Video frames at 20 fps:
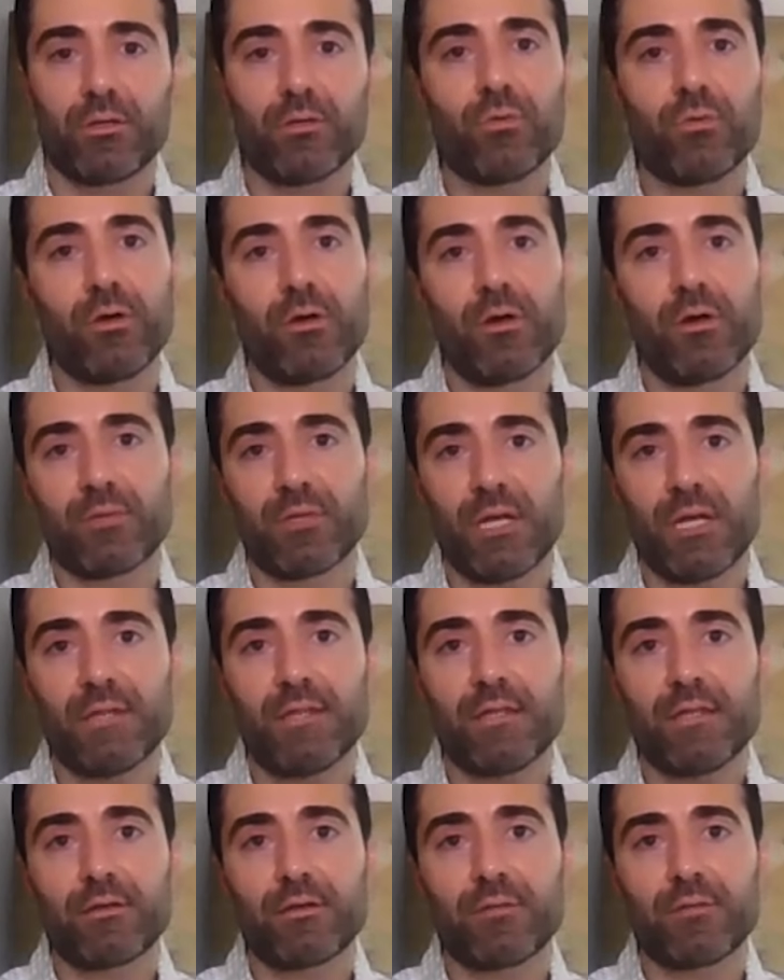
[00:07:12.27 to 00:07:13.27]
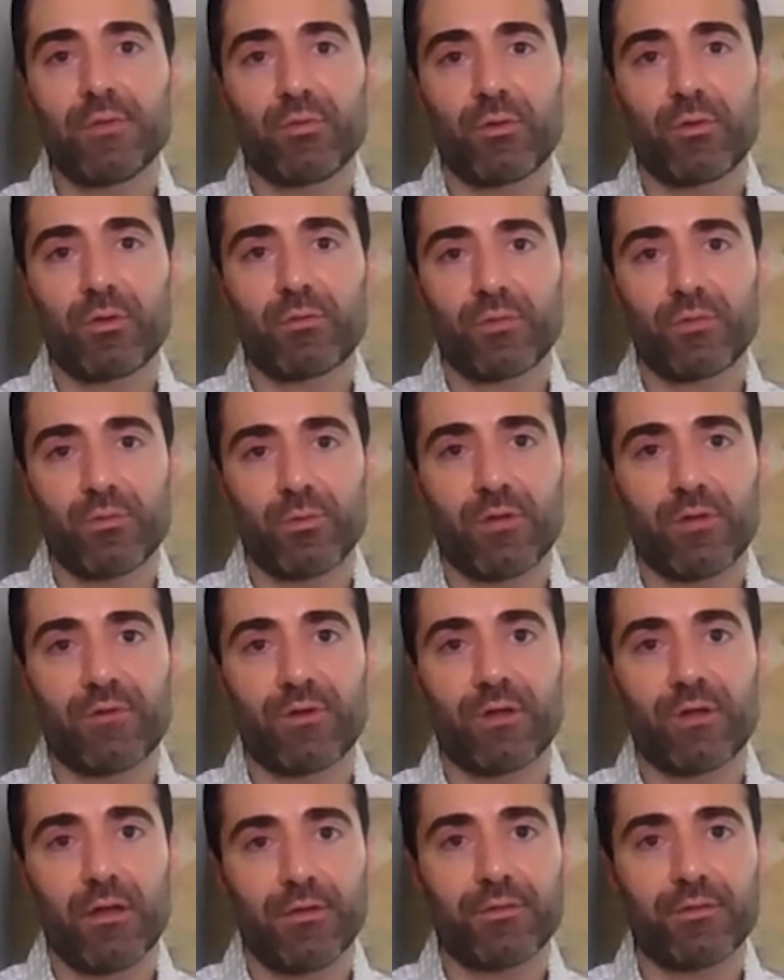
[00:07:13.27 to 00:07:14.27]
good. Well, I'm glad that you're going to be working with one of
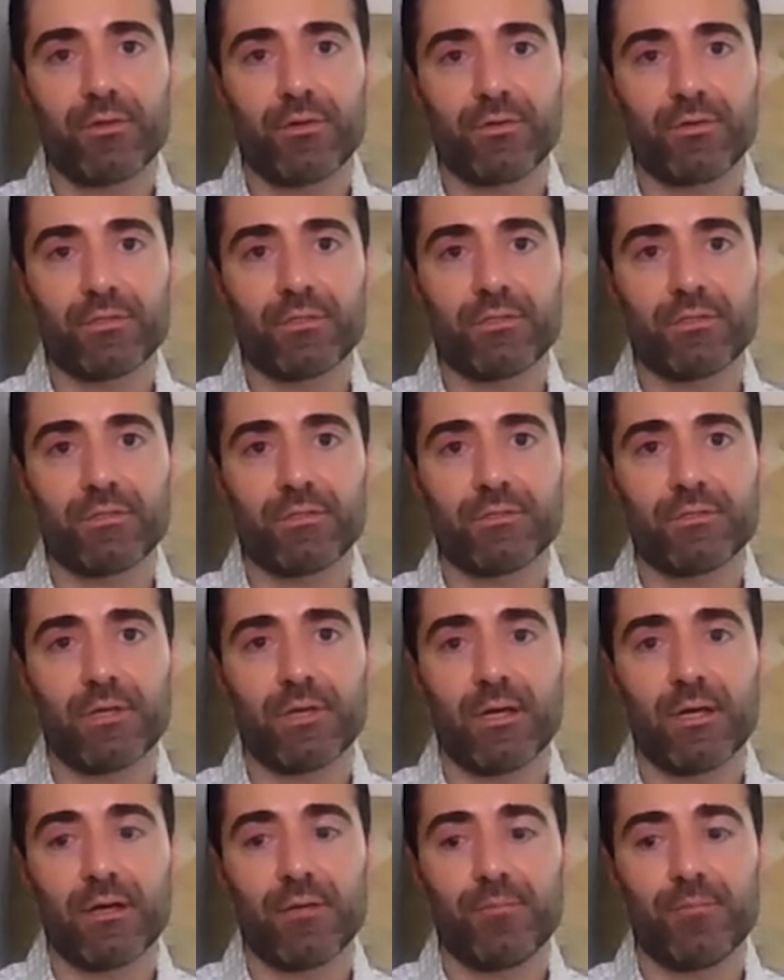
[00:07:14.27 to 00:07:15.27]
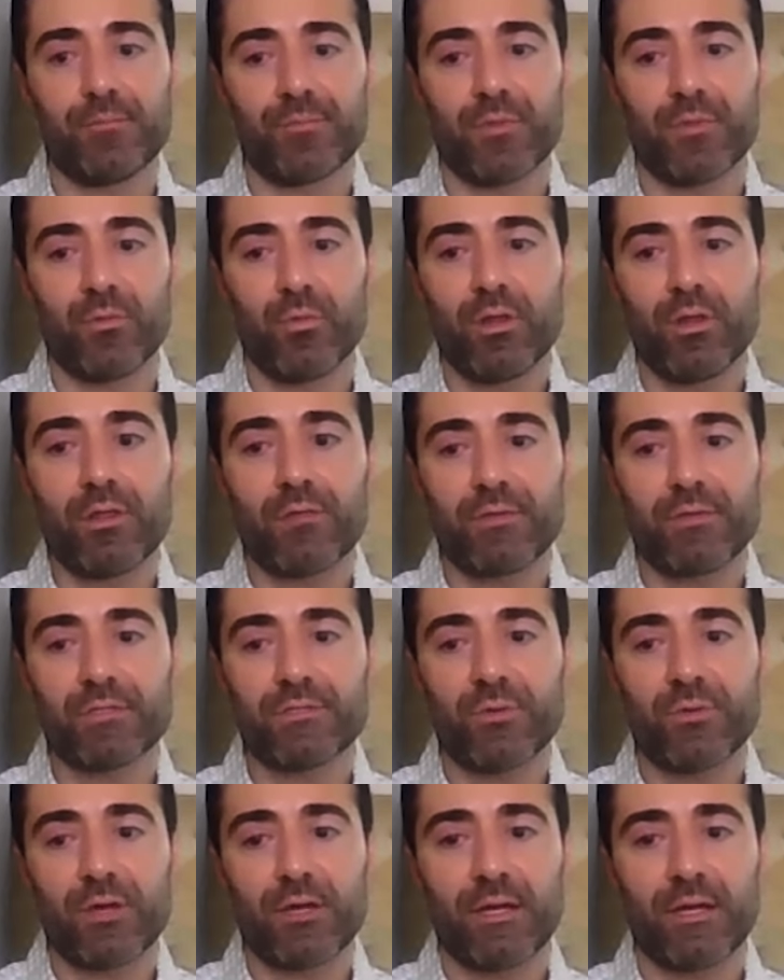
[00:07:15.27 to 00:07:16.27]
our health coaches. Um, mm-hmm. One of the
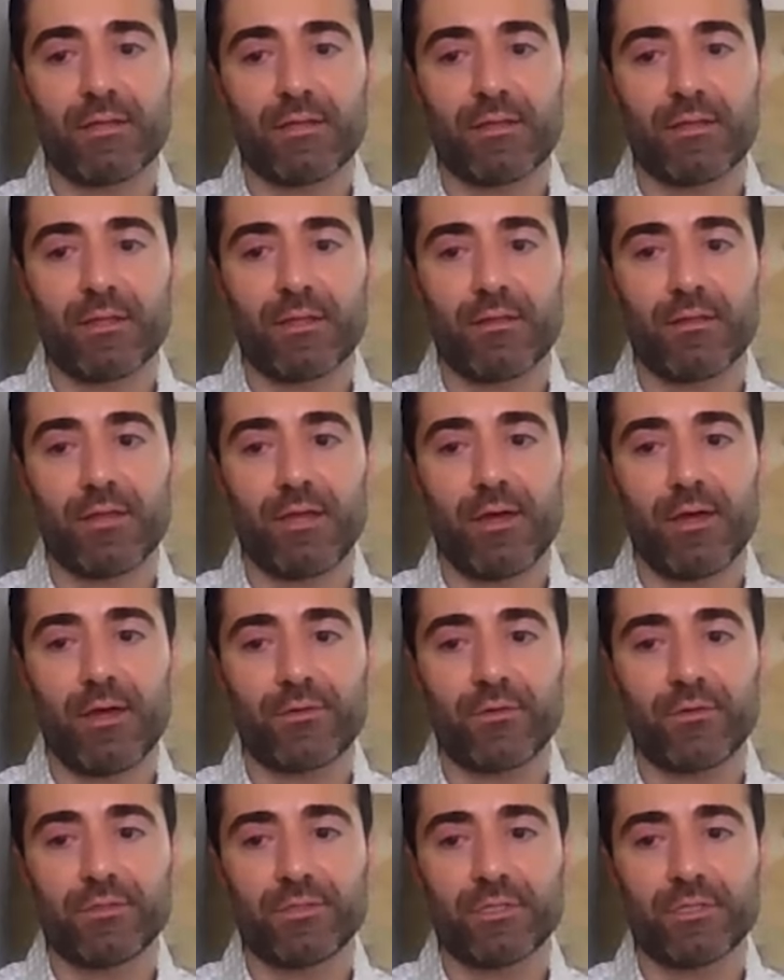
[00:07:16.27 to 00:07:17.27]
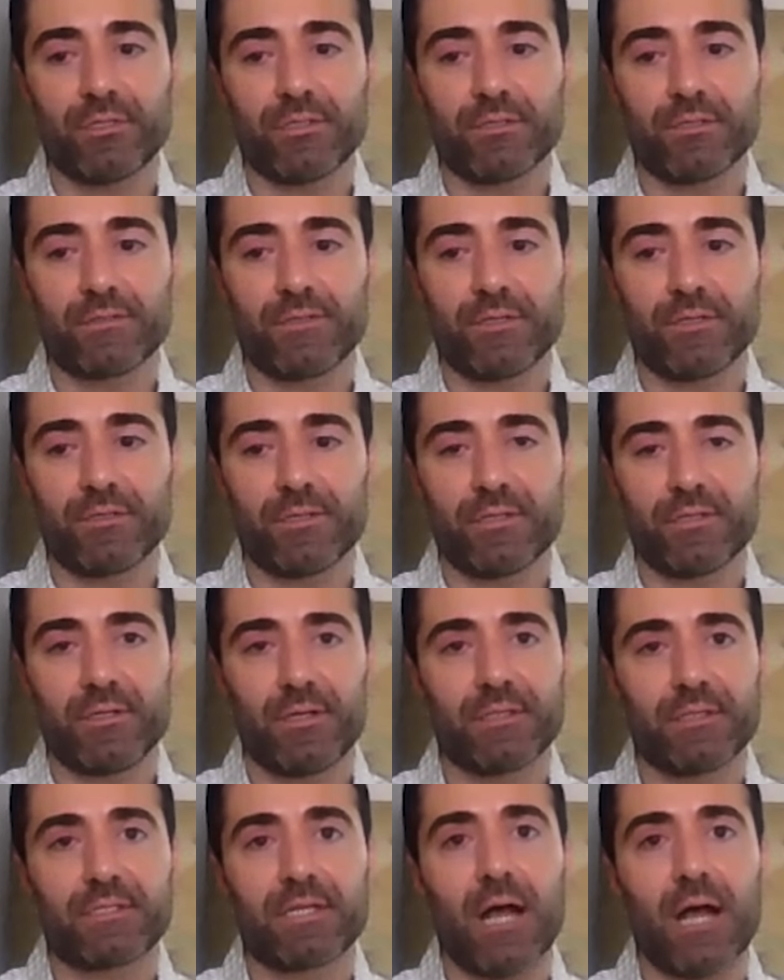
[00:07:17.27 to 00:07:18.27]
reasons why I think that the health coaching is, is such a
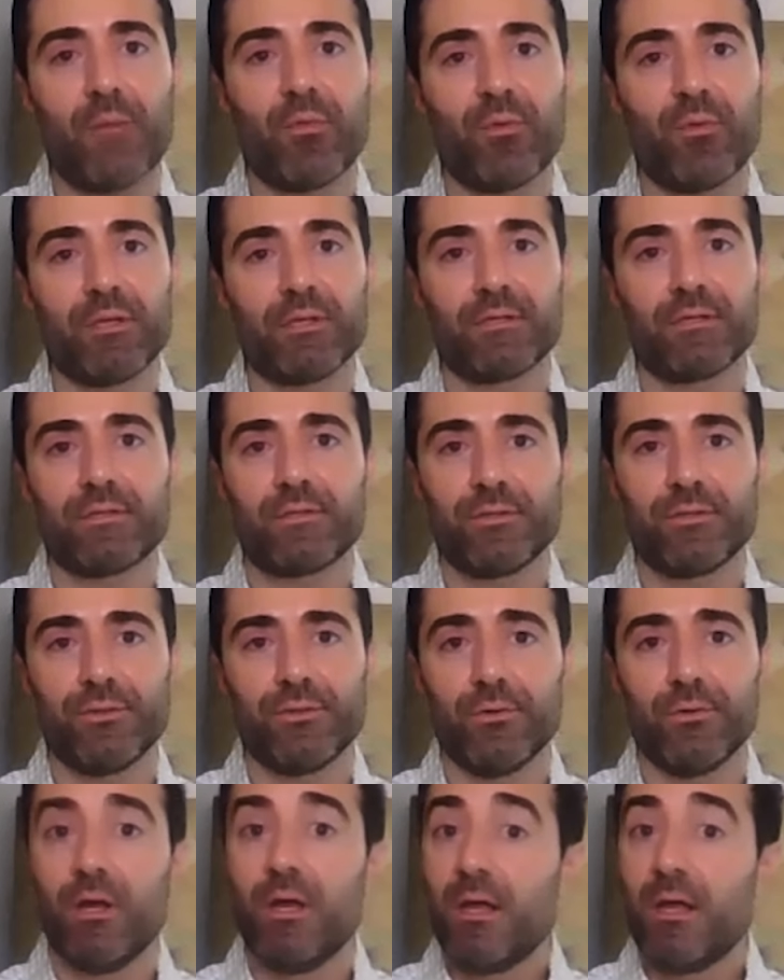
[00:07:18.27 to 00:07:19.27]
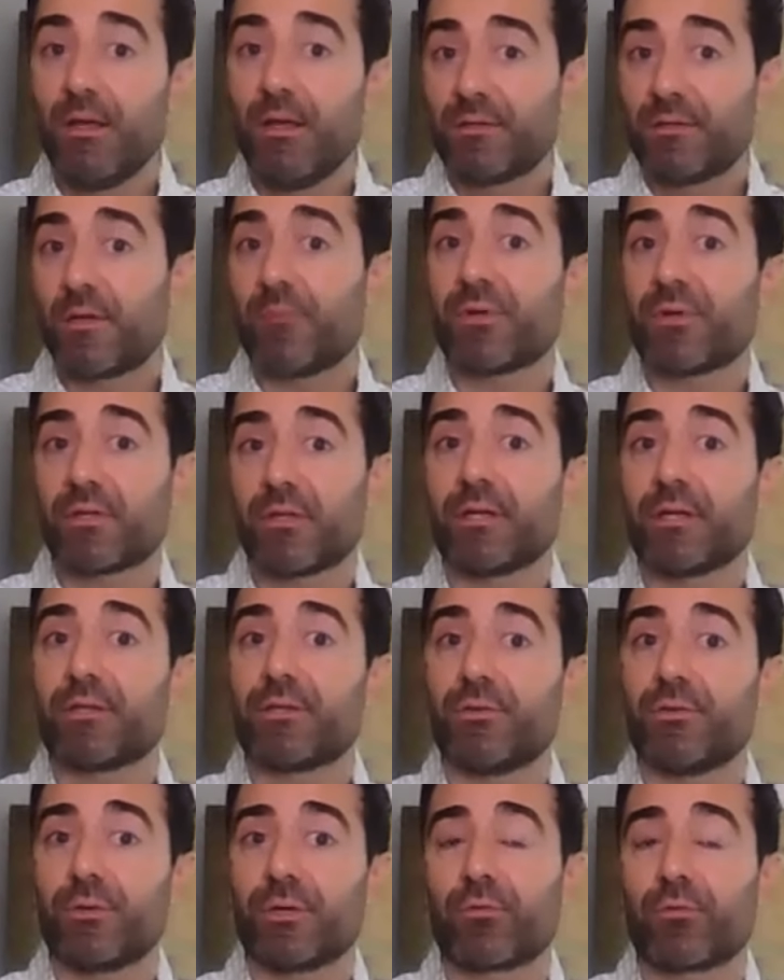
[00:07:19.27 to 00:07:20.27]
nice complement to something
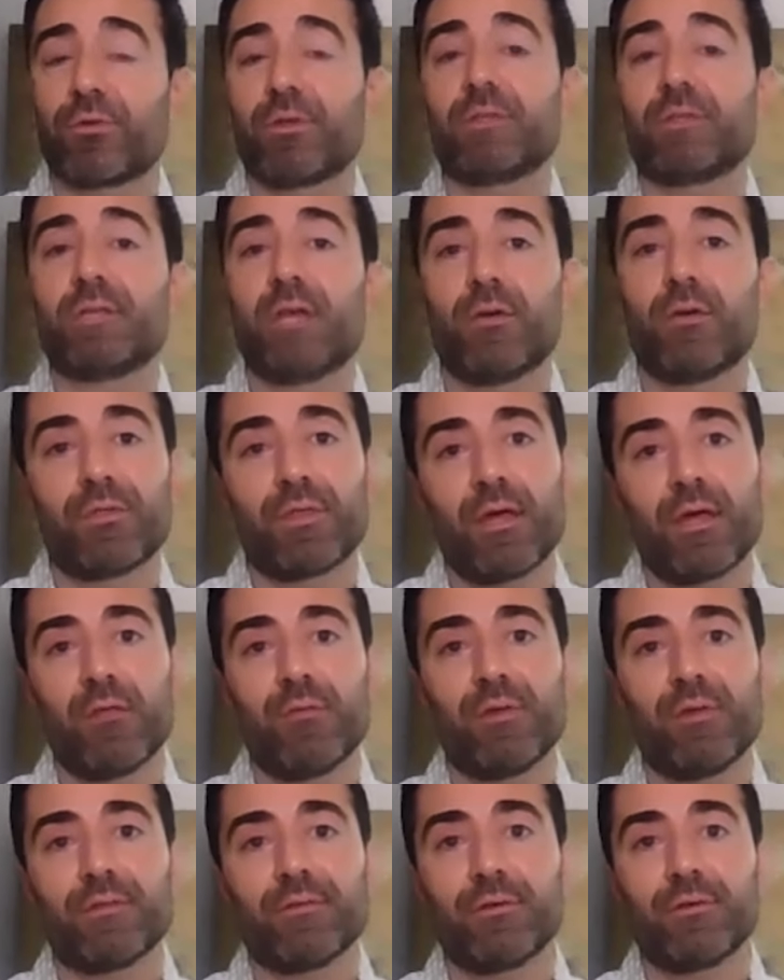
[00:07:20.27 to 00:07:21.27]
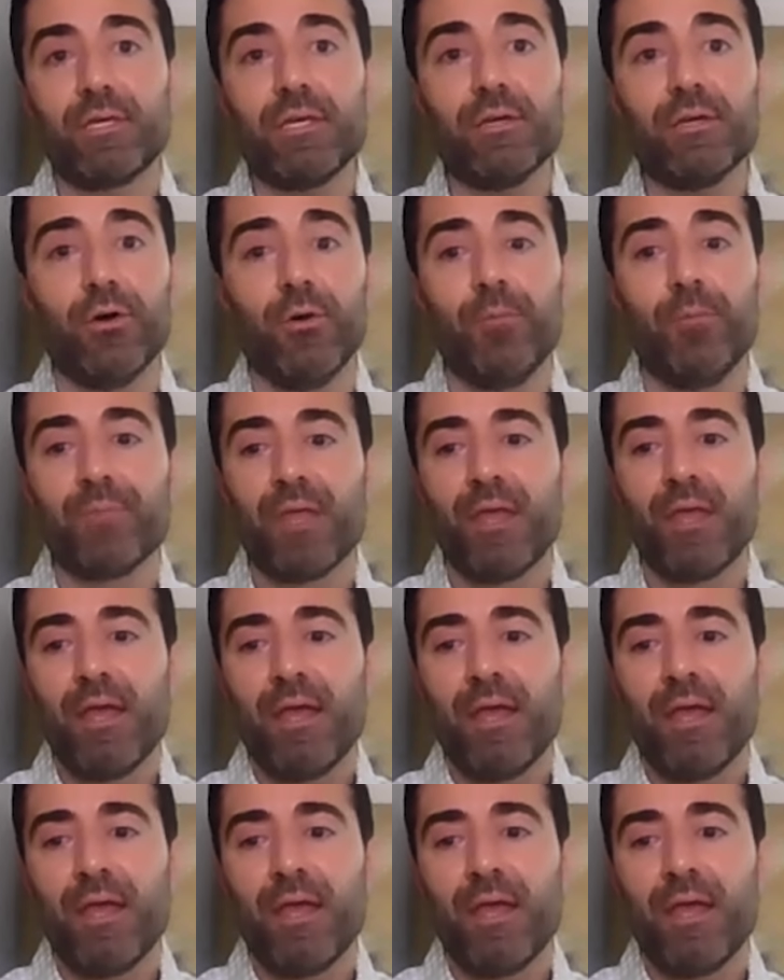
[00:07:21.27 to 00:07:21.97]
like doing a reset with Elemental Heal